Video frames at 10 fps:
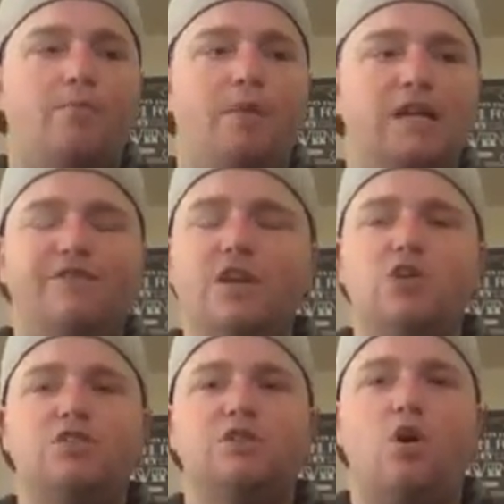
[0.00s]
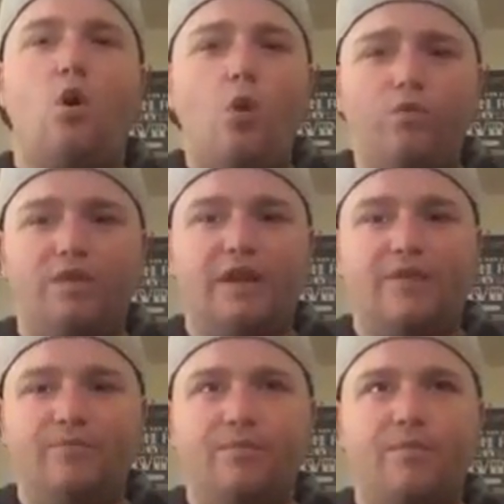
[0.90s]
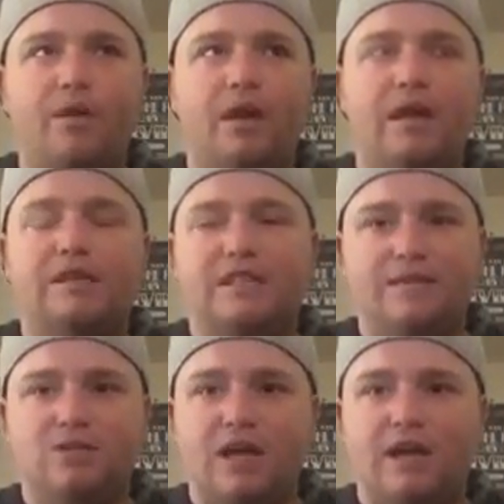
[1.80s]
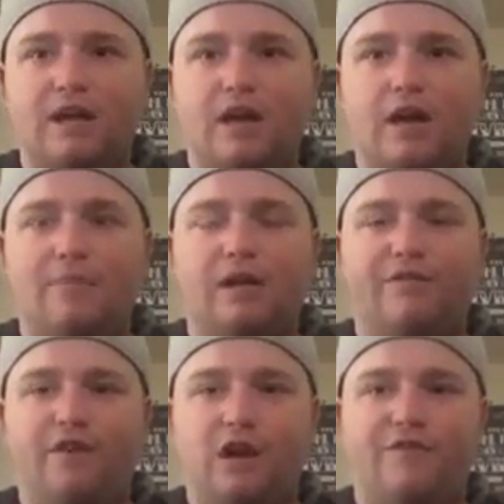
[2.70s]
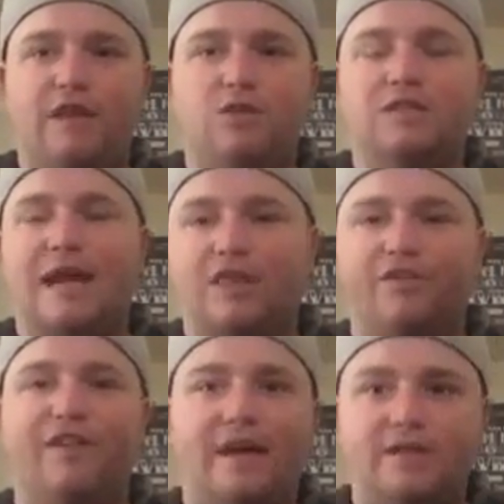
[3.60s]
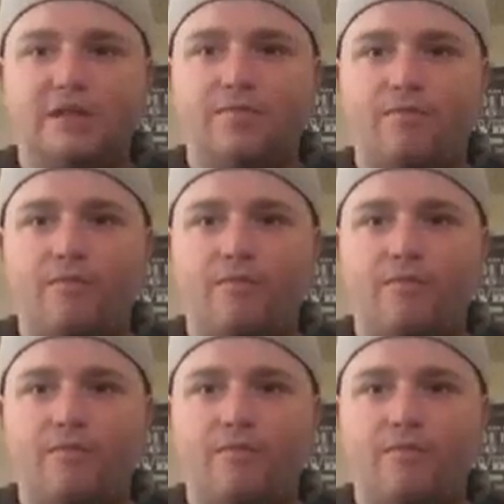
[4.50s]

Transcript: makes videos only, it seems like, about the Philadelphia Eagles and their fans.